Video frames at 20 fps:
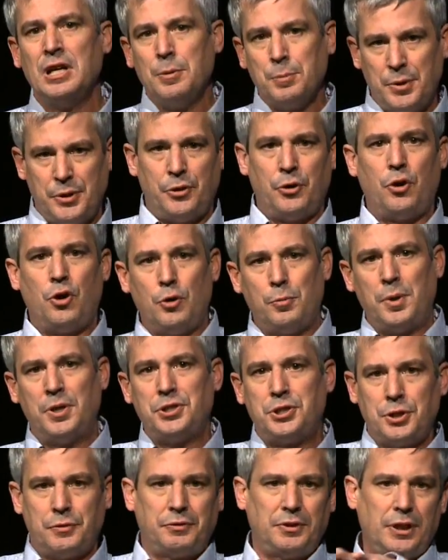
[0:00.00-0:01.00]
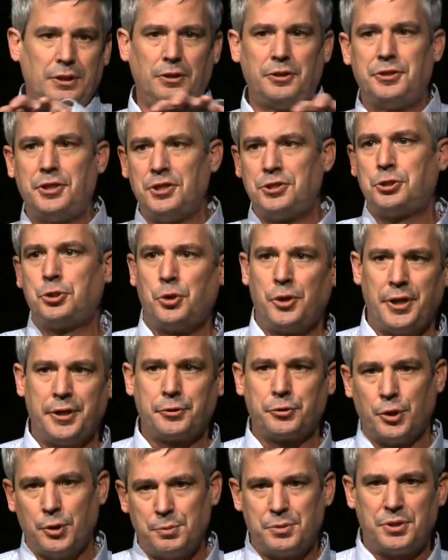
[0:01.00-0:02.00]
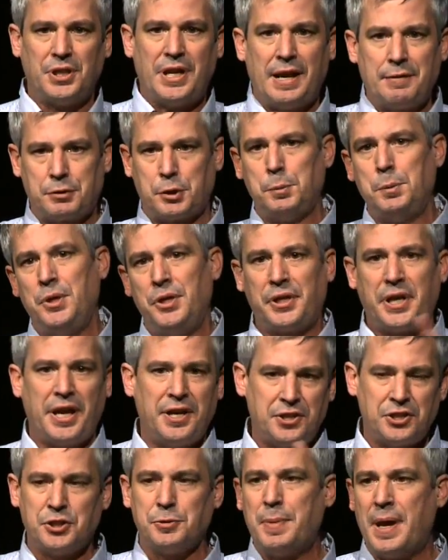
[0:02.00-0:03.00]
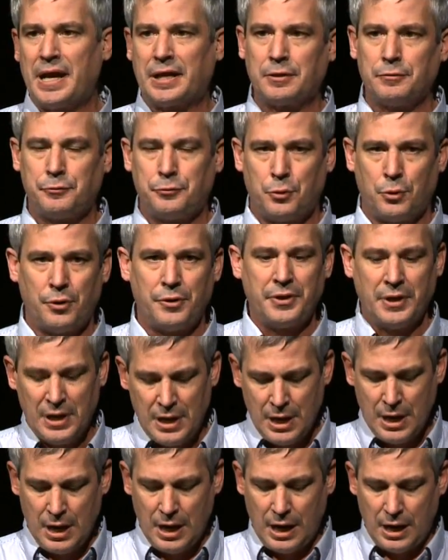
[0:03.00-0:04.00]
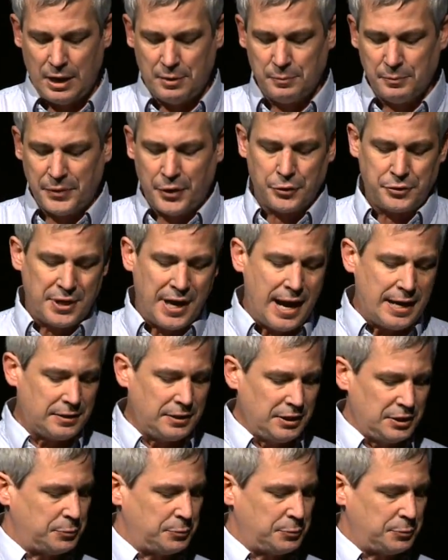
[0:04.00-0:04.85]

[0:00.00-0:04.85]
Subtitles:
but there are a whole bunch of little disjointed groups that have communications back and forth. Their tactics